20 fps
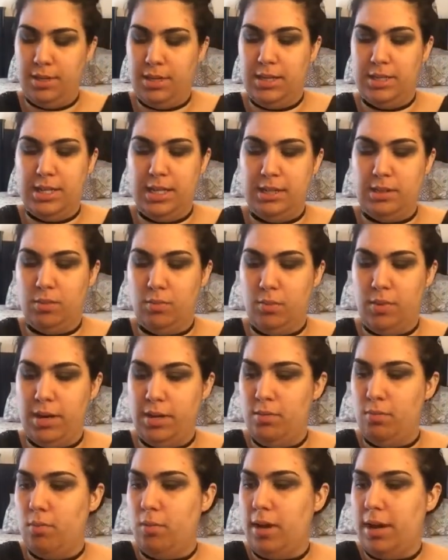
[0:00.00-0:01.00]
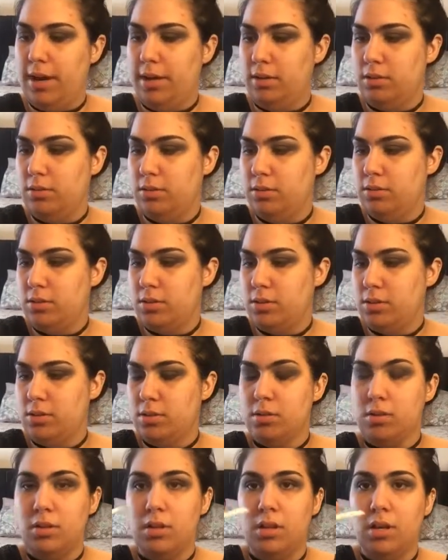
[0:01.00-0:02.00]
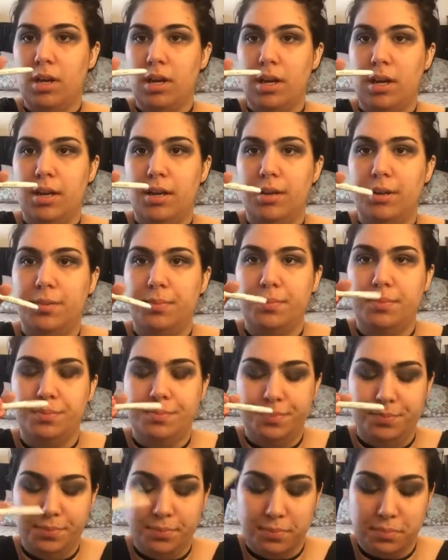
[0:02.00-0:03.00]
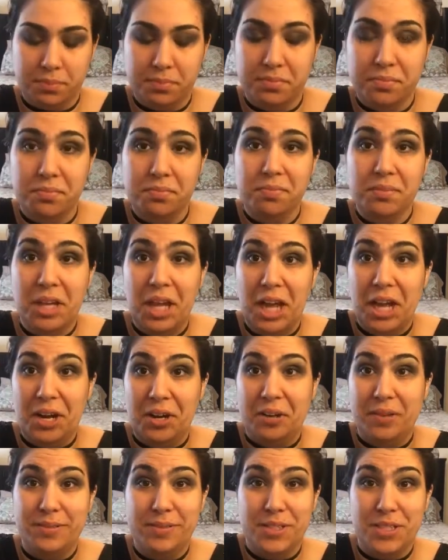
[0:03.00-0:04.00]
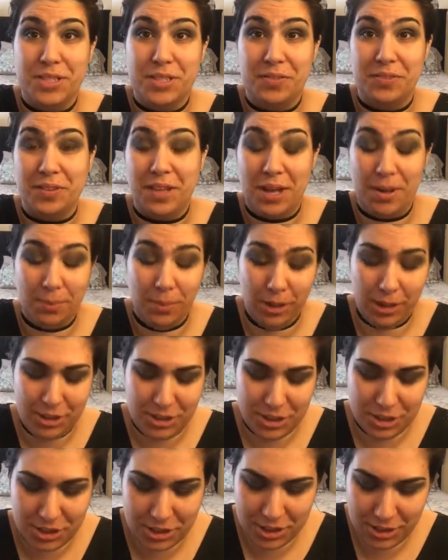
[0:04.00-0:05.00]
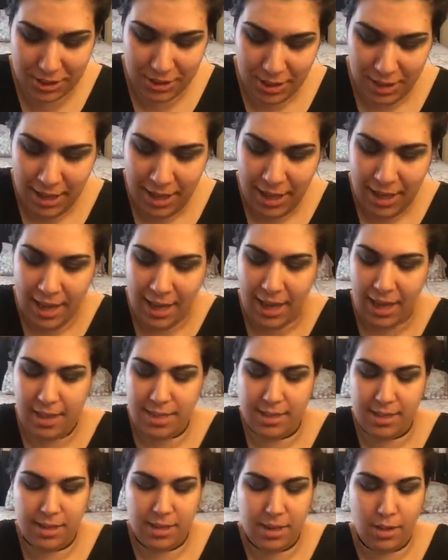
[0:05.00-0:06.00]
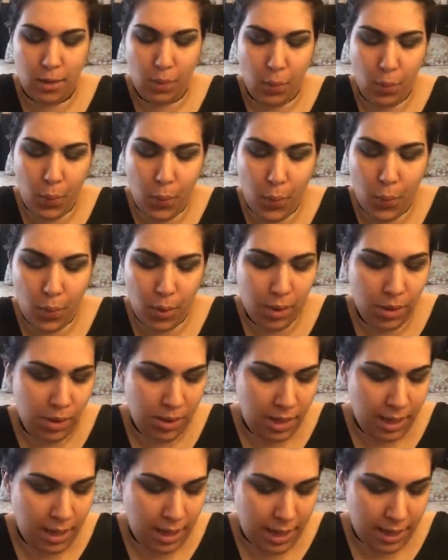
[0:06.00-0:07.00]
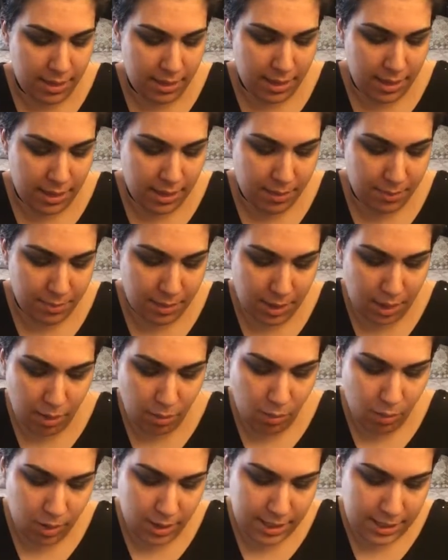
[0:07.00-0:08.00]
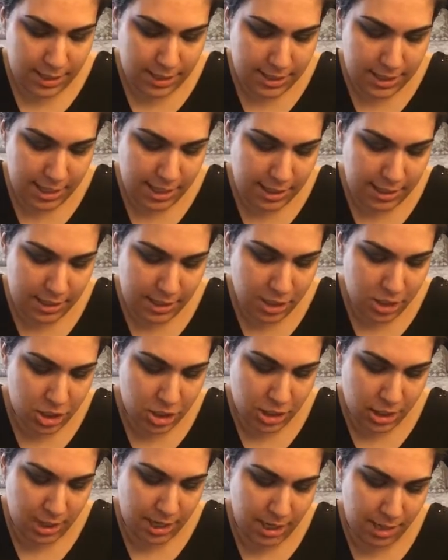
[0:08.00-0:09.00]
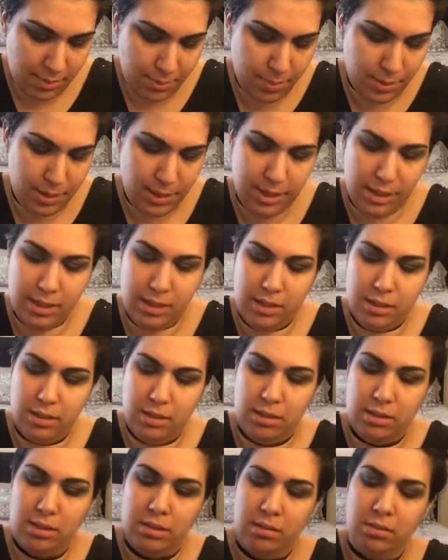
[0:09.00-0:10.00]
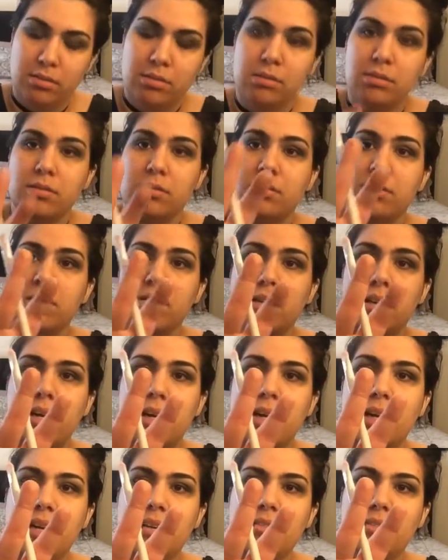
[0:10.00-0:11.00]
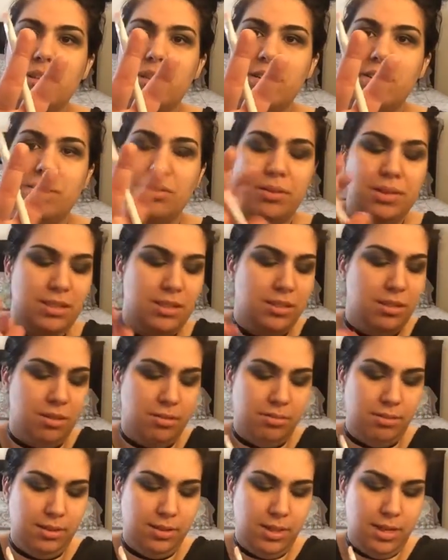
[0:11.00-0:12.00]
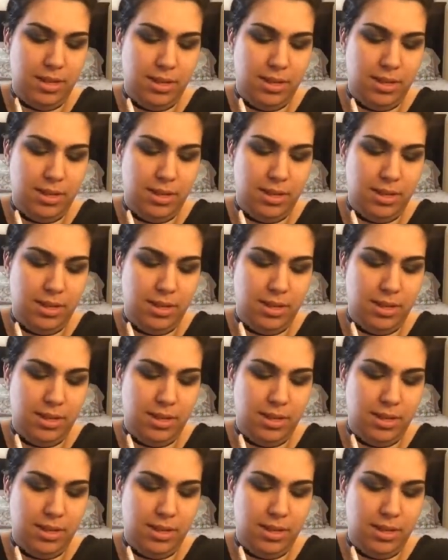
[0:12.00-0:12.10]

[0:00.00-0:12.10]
I'm going to take the Wet n Wild's, I don't know, it's just a flat brush. And then I think I wanted to take this shade, but I don't know. It's not